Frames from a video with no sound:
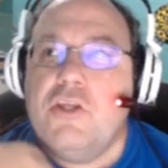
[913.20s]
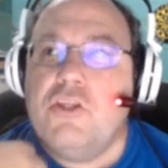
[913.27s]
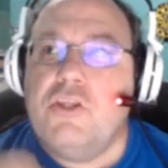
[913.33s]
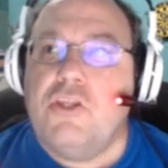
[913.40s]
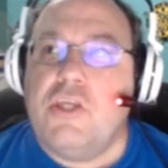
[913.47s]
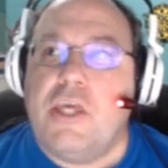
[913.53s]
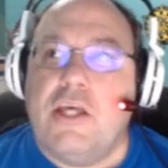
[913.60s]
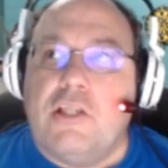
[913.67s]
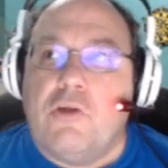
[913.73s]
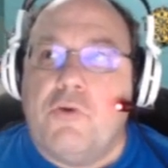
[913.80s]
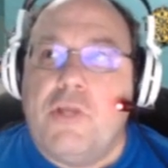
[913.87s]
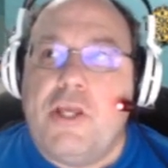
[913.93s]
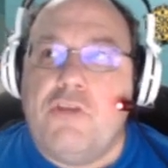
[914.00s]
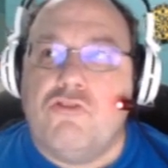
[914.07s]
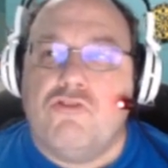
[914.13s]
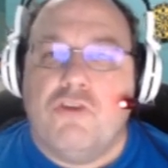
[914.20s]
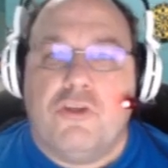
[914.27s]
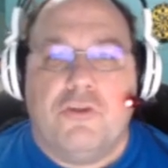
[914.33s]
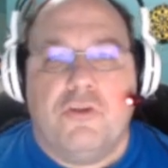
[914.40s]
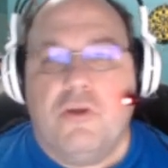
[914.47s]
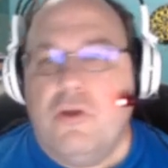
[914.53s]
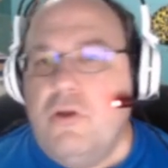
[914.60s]
Killer
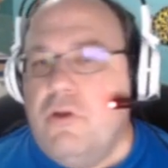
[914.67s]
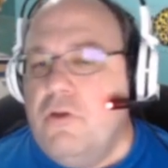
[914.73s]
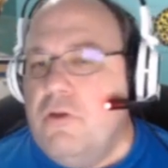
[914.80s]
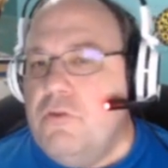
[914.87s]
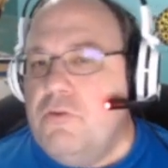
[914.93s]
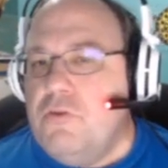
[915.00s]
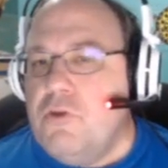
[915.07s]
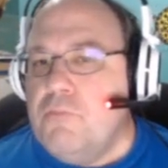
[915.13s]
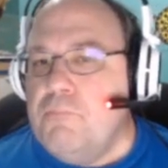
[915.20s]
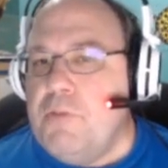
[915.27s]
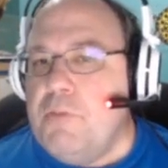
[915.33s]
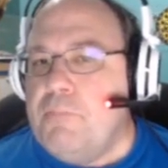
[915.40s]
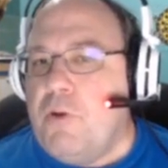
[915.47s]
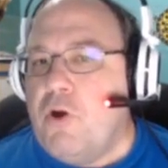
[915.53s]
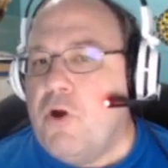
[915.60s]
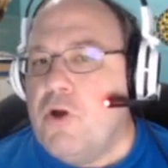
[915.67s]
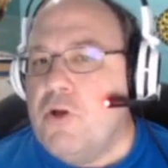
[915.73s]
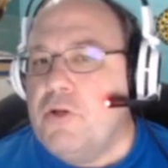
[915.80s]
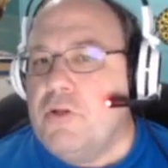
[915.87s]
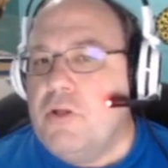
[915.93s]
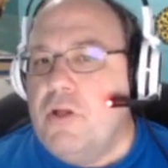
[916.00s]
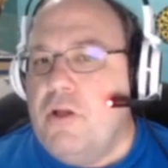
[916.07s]
Nation. You can be
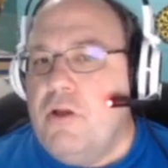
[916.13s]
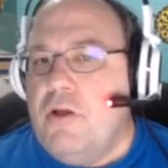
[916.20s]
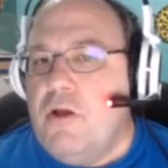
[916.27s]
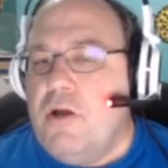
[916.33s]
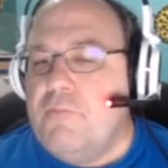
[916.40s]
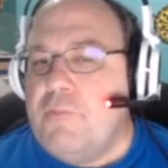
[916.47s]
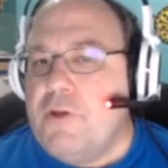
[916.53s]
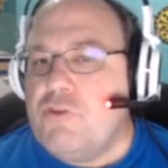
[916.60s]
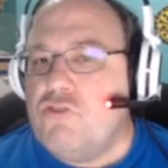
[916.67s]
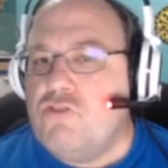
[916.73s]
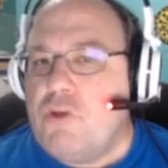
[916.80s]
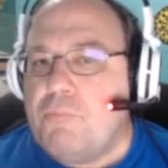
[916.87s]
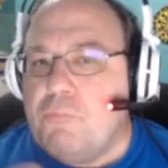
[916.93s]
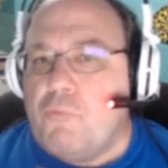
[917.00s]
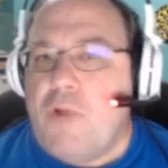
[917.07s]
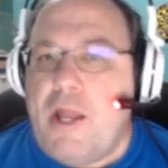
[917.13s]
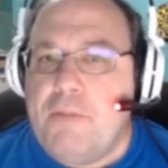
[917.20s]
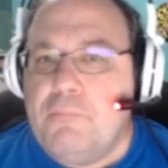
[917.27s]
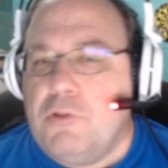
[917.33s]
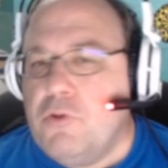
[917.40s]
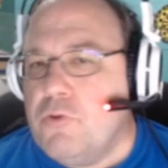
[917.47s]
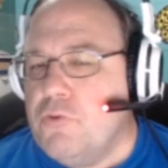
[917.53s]
part of my Shep
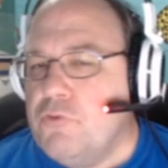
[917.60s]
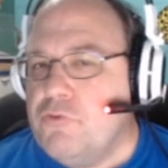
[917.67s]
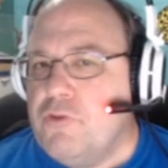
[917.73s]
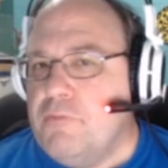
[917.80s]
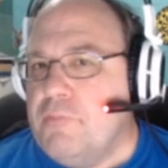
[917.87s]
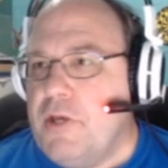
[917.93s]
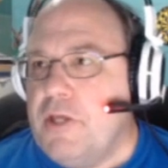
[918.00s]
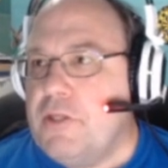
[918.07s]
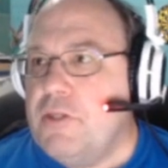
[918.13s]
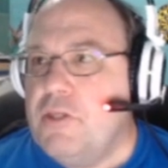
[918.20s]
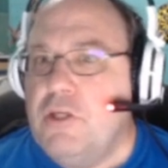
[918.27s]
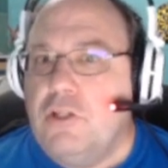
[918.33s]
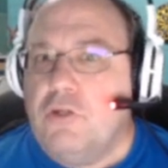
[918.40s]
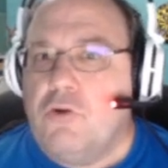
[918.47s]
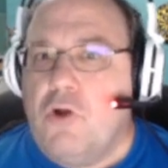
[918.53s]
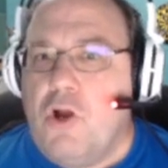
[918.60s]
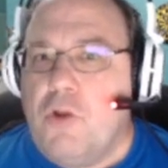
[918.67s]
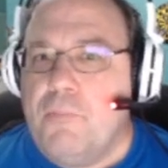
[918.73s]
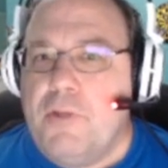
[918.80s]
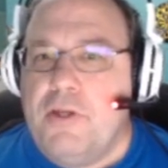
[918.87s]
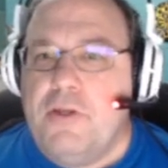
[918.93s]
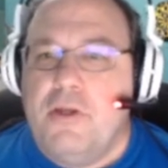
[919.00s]
Ramblers and my Killer
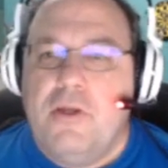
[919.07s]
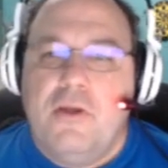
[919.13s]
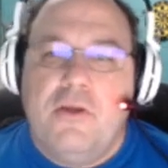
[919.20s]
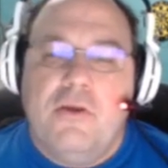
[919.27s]
Army